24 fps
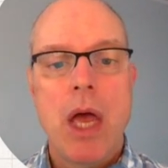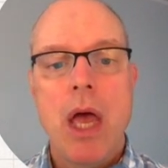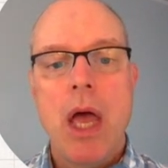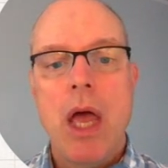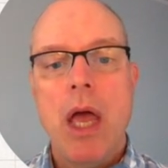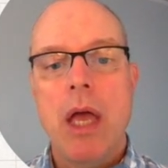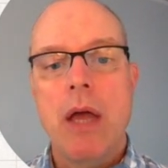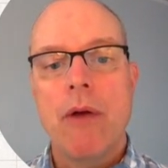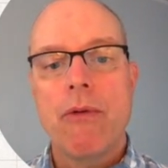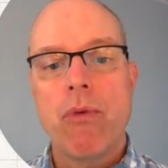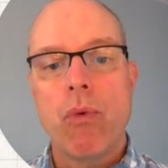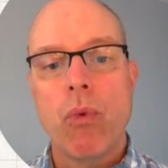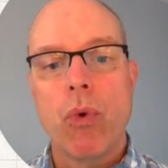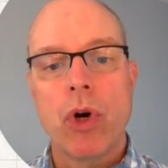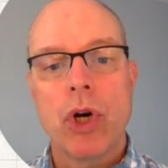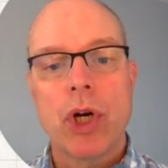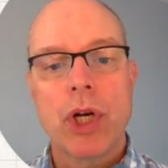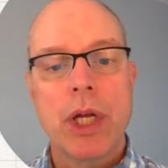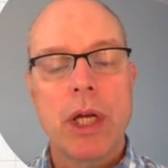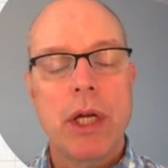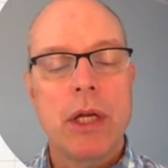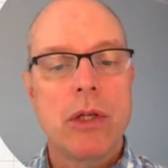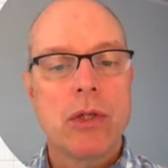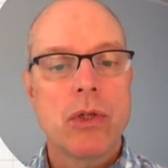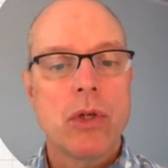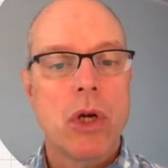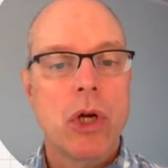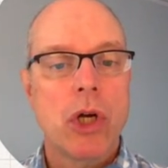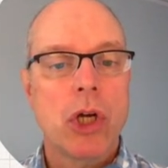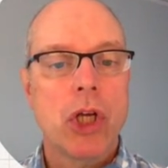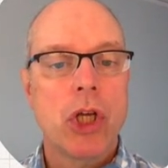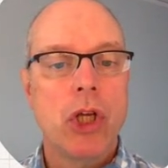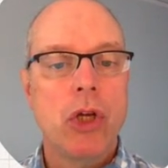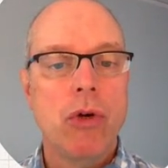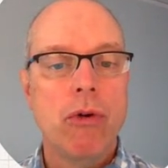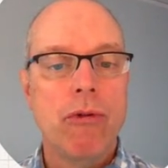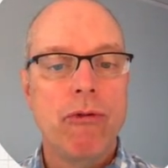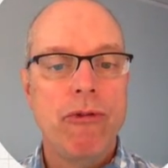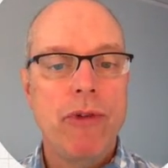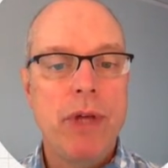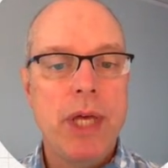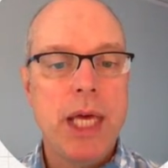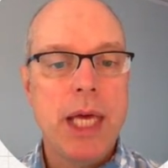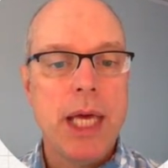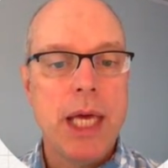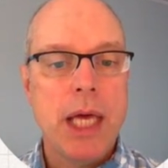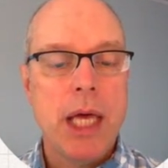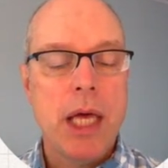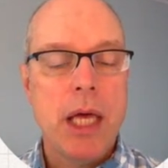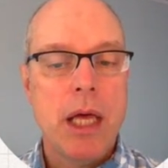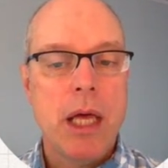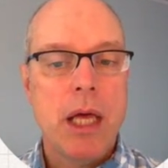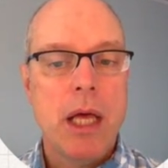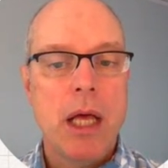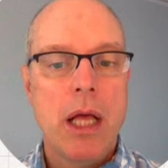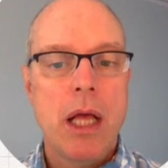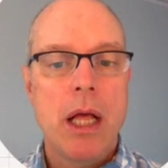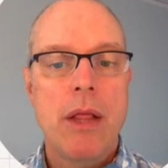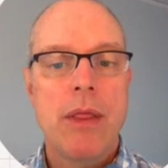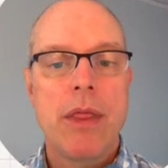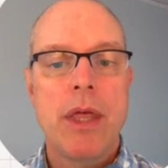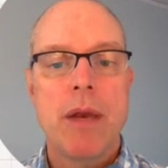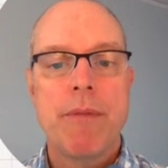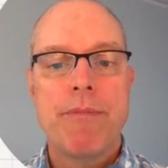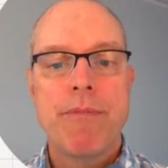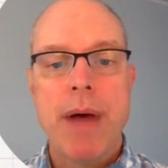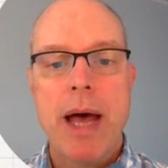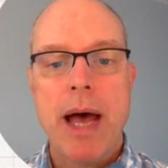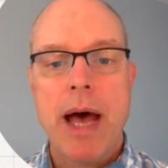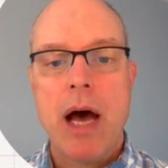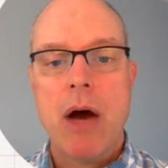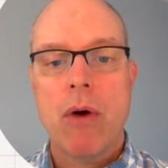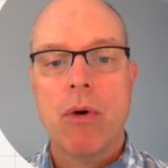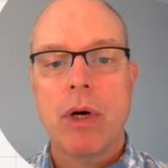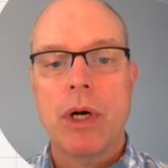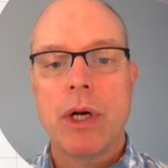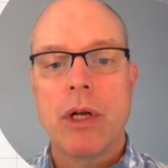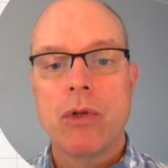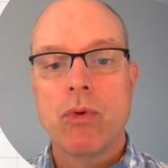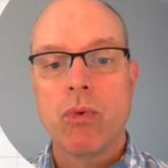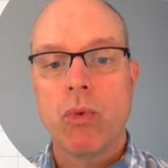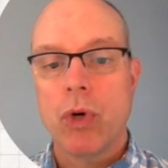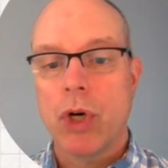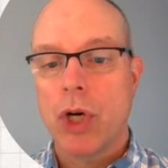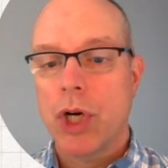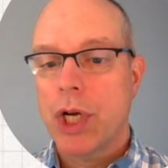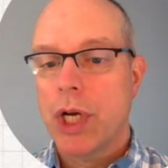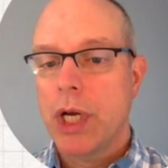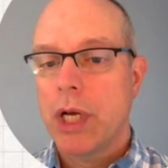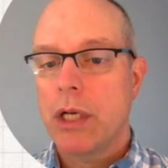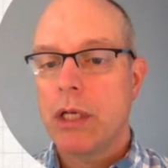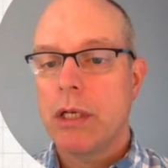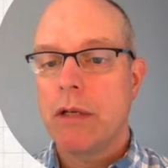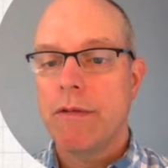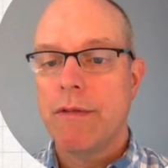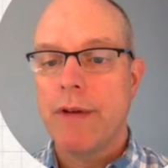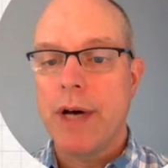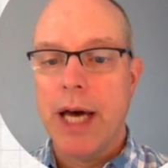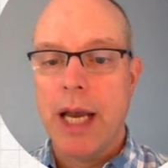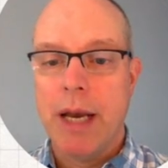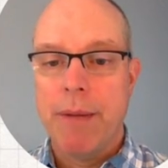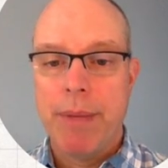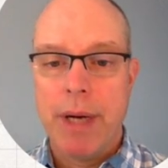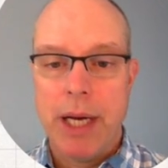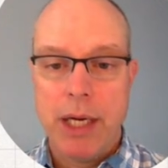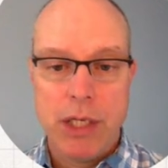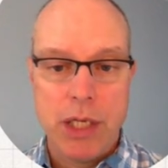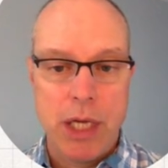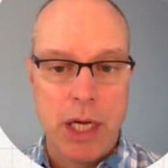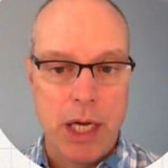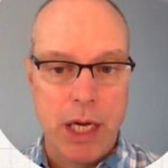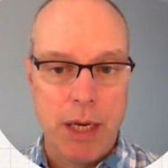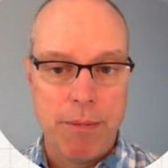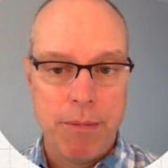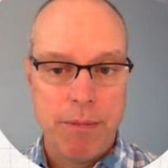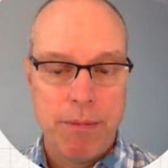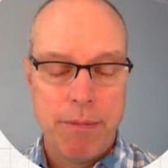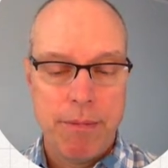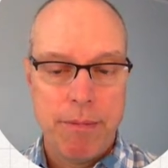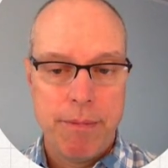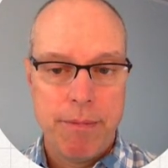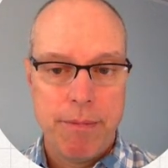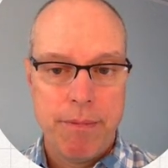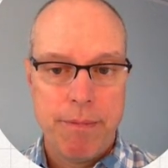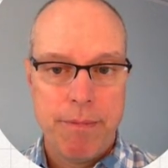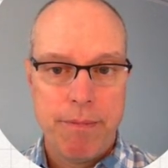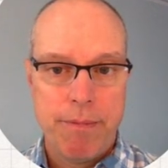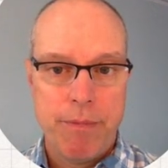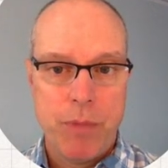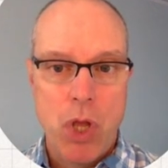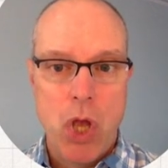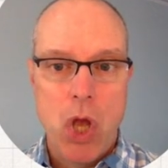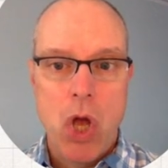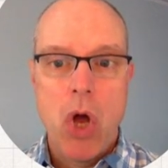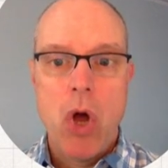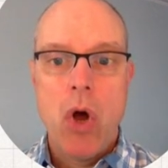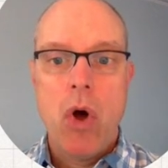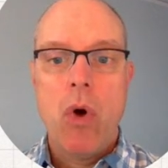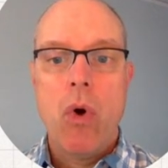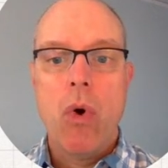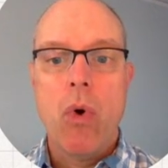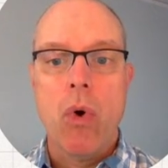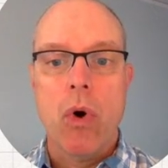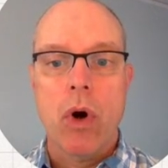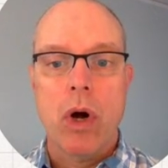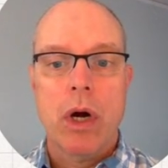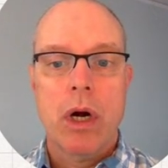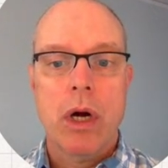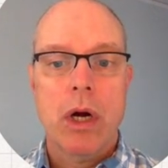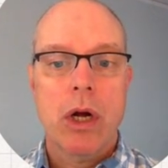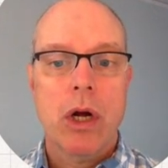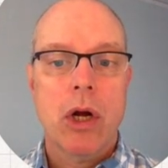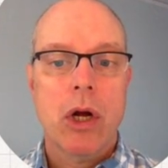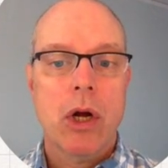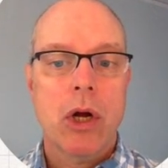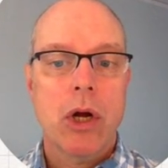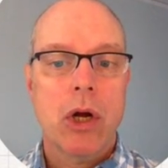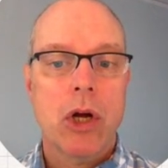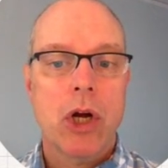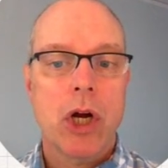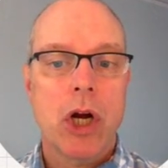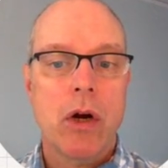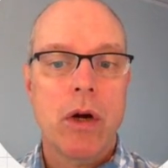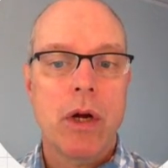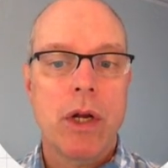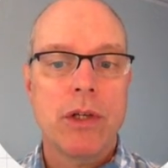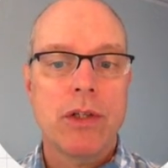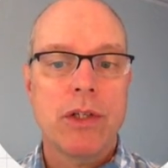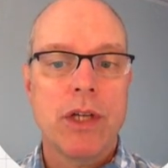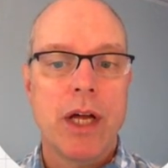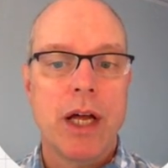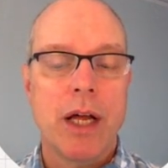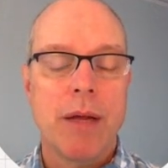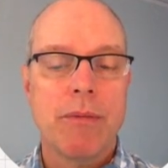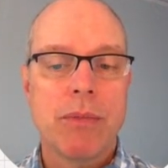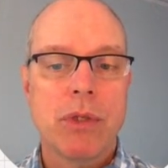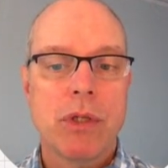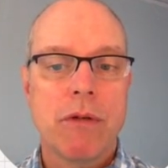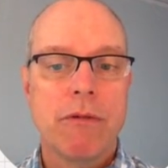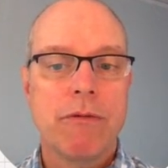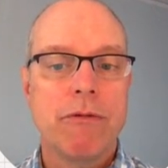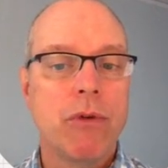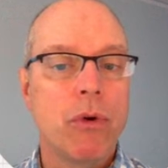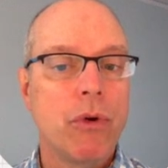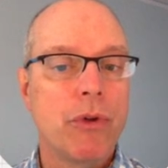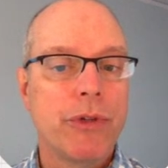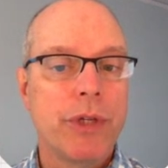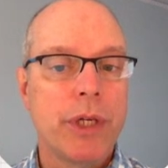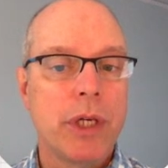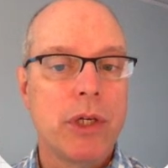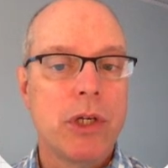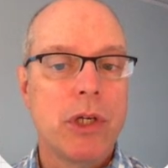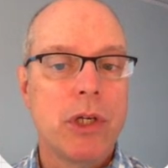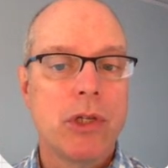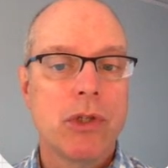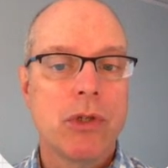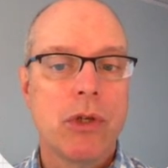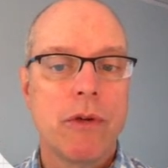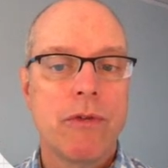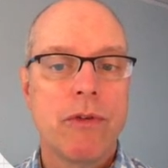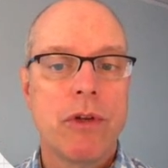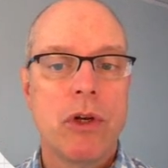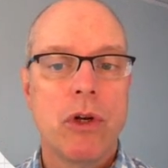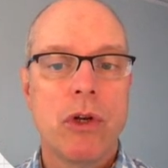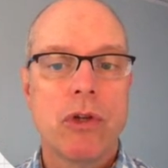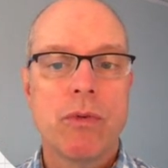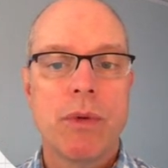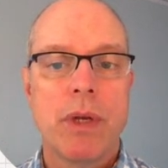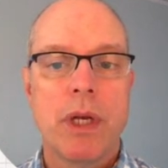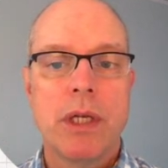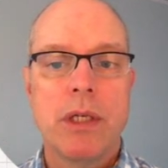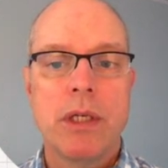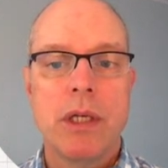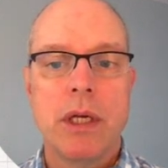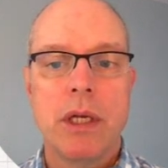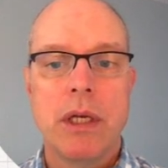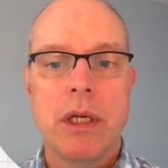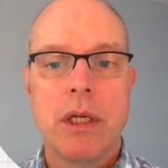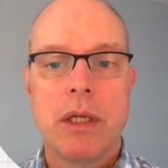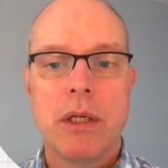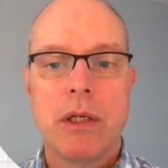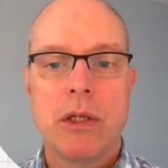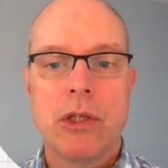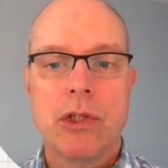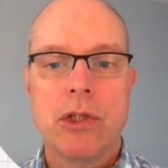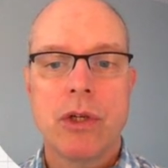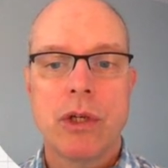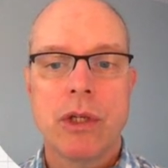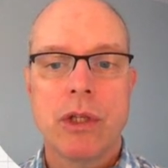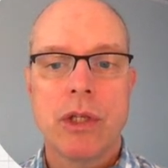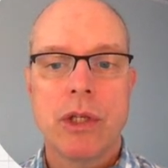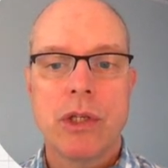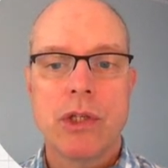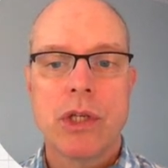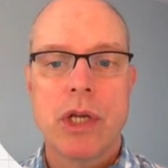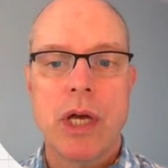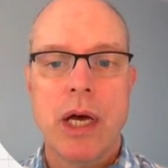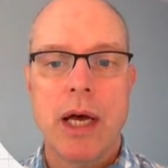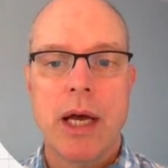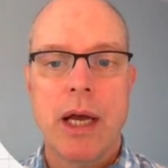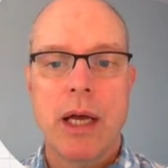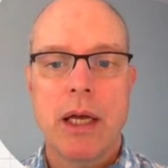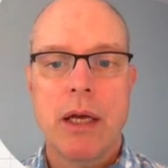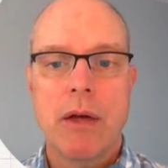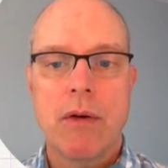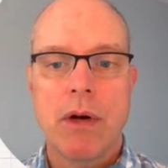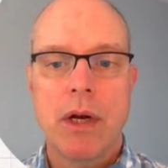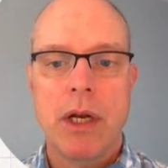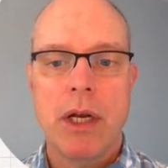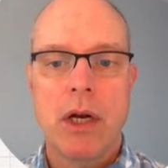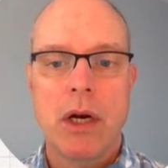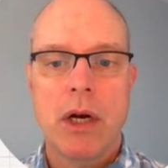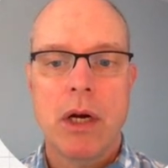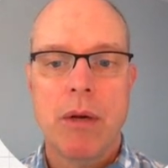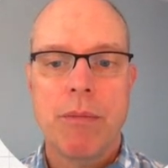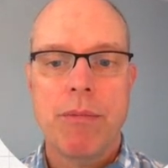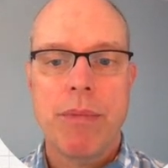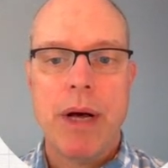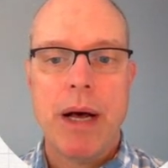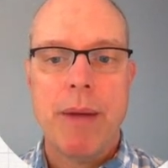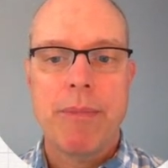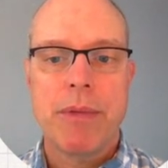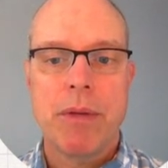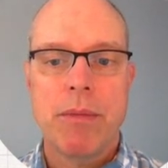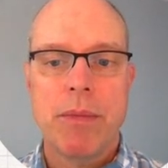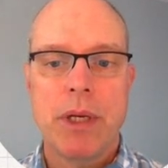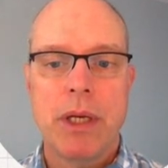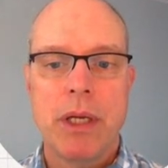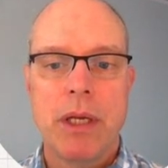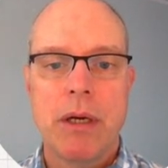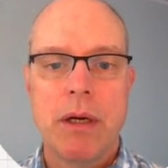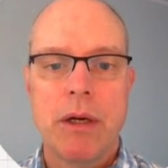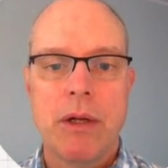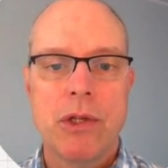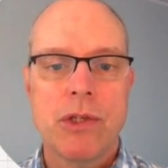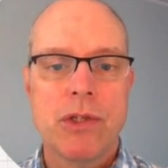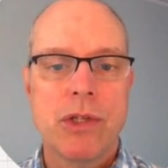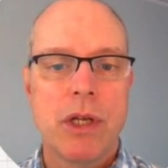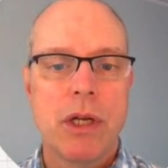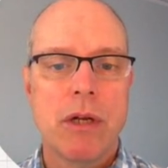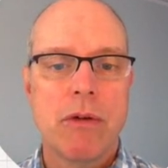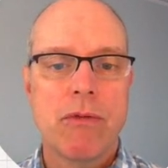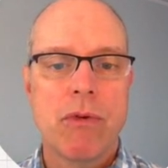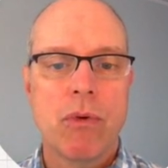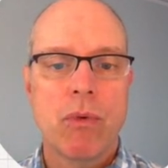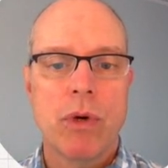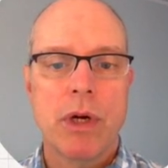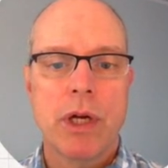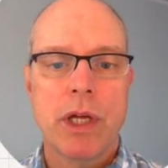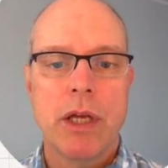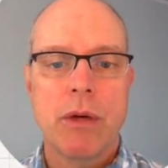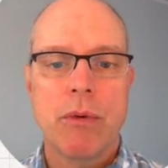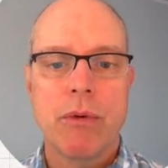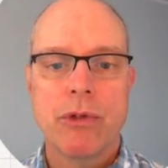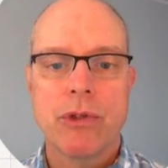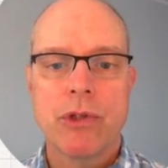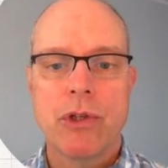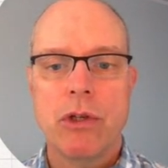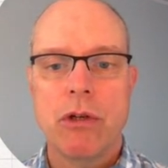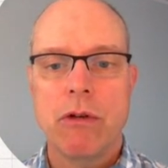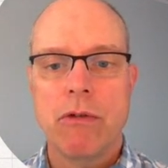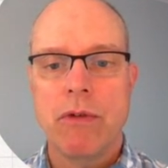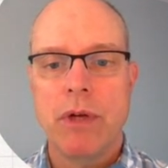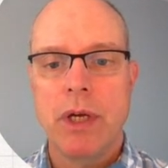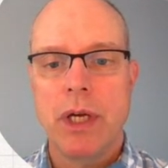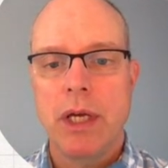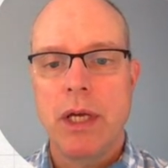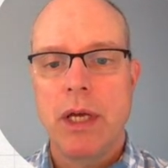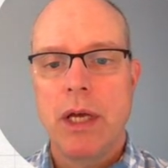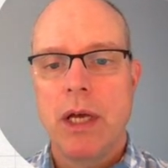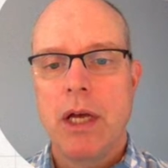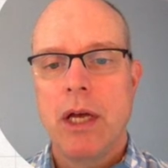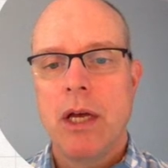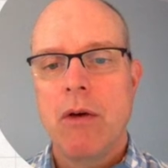If work is QV, then power is work divided by time, or current times voltage. So if you notice what I did, just took this guy right here and popped him in here instead of work equals QV.